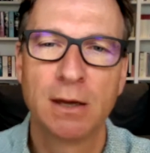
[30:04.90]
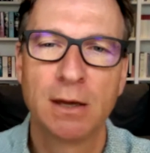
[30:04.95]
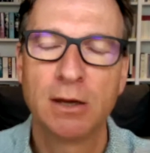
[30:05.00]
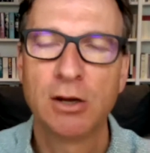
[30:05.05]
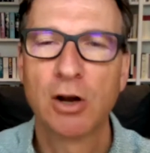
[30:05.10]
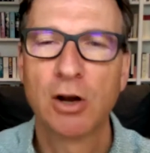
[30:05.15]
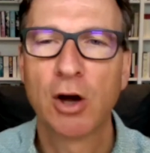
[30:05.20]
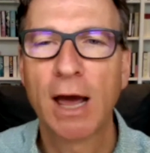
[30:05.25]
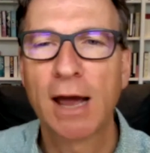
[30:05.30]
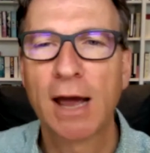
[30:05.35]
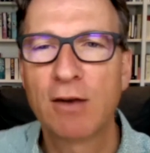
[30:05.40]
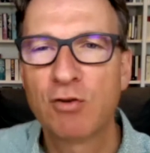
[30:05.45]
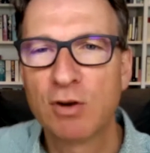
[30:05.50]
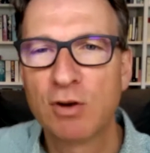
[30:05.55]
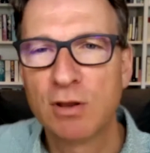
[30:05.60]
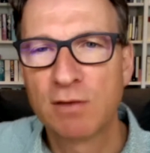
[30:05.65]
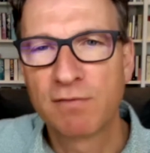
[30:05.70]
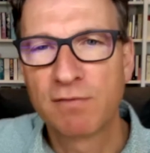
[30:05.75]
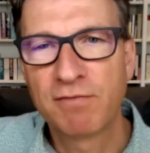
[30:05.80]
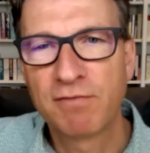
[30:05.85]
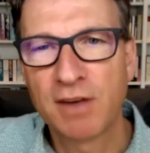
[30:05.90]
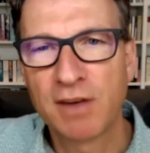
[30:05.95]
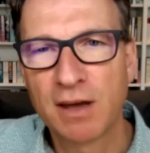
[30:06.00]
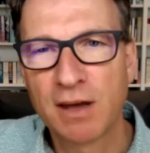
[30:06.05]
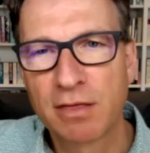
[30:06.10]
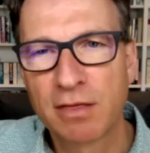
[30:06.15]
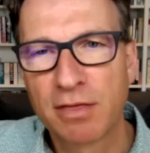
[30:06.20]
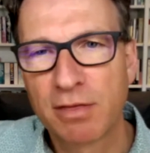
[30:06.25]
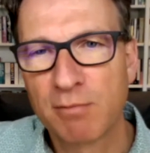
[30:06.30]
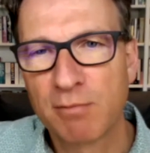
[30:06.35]
Henry V
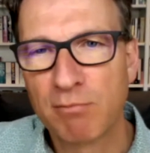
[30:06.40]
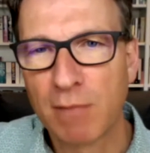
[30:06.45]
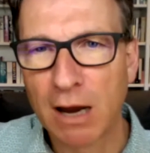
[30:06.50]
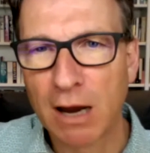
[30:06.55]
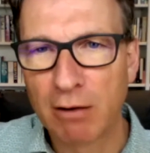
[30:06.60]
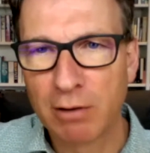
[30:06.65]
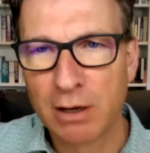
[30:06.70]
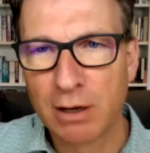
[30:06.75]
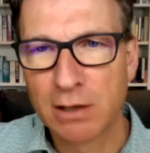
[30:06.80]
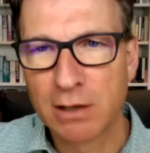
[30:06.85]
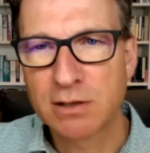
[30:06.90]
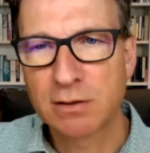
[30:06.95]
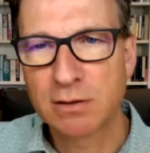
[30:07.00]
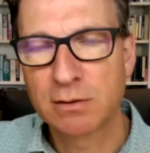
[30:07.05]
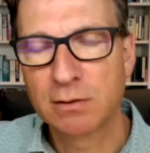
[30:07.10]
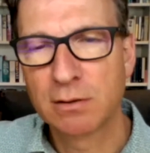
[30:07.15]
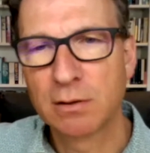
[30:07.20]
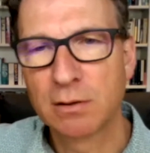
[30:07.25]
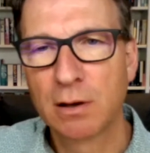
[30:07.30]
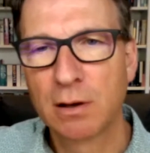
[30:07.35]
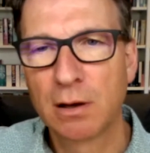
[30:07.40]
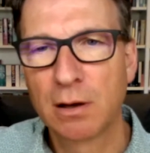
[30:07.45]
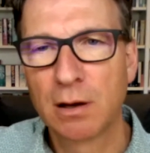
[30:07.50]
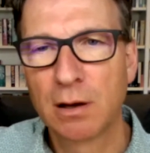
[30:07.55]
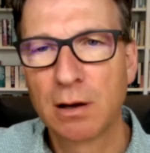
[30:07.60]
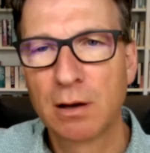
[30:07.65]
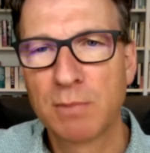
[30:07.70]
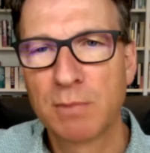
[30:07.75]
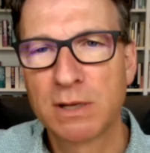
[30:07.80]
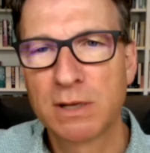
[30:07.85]
married
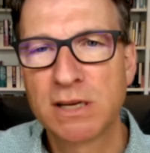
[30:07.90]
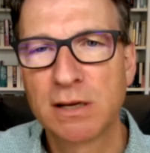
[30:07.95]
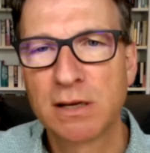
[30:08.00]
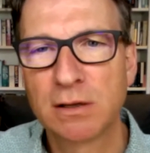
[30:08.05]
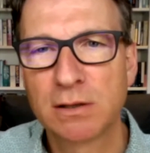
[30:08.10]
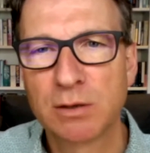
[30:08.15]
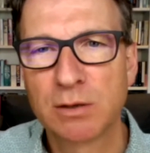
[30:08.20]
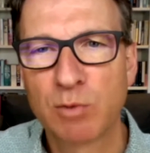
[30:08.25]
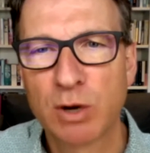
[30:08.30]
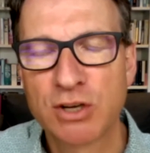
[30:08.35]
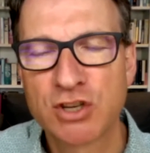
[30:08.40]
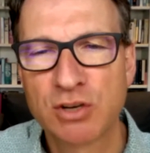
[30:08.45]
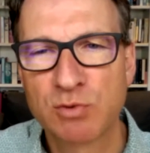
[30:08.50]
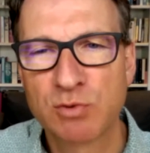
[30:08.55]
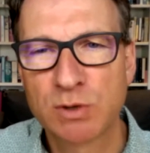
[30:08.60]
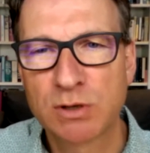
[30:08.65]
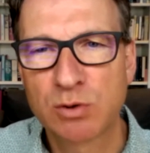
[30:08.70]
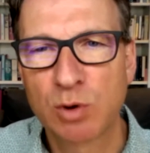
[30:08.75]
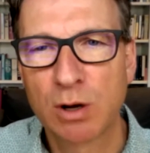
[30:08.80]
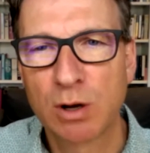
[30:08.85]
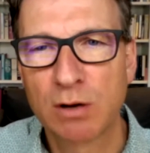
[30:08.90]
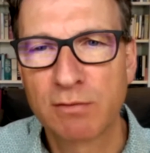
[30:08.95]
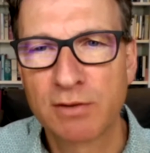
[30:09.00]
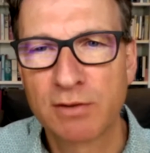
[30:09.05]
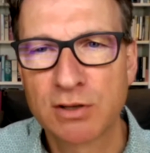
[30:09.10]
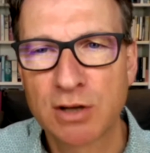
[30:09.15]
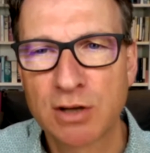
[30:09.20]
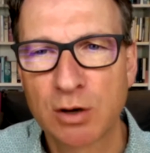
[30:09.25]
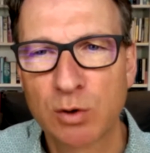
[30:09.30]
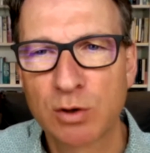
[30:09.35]
Matilda when she was 12 years
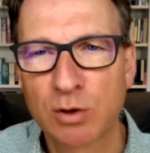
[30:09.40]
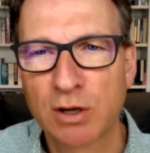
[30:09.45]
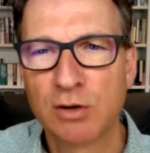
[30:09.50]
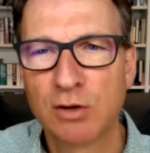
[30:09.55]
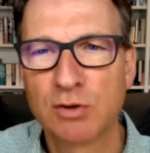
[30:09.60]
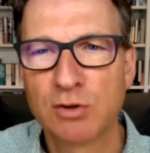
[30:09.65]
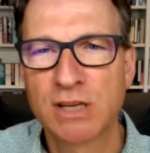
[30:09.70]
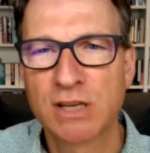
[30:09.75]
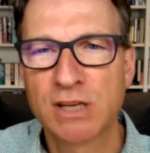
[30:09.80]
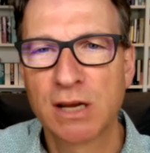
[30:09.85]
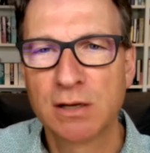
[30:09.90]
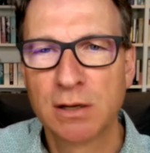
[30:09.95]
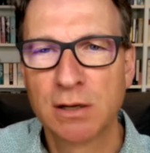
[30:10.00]
old, and you said,